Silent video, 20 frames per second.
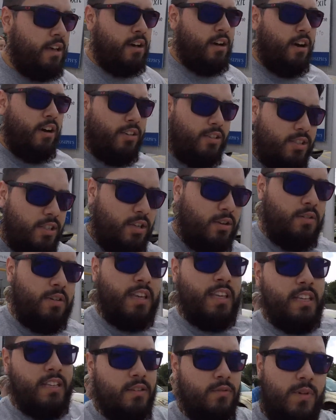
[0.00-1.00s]
Also,
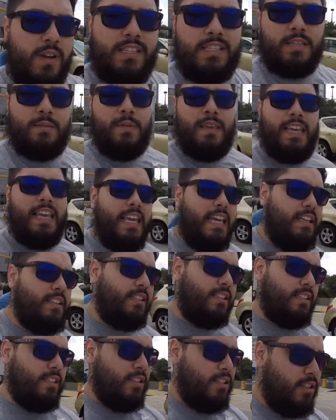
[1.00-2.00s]
he doesn't want to see me again
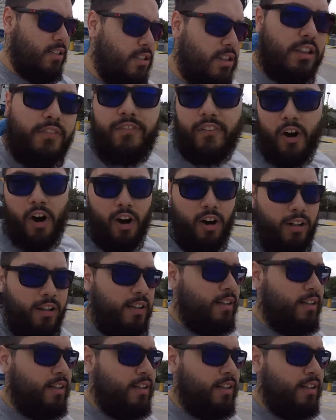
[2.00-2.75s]
till the fall.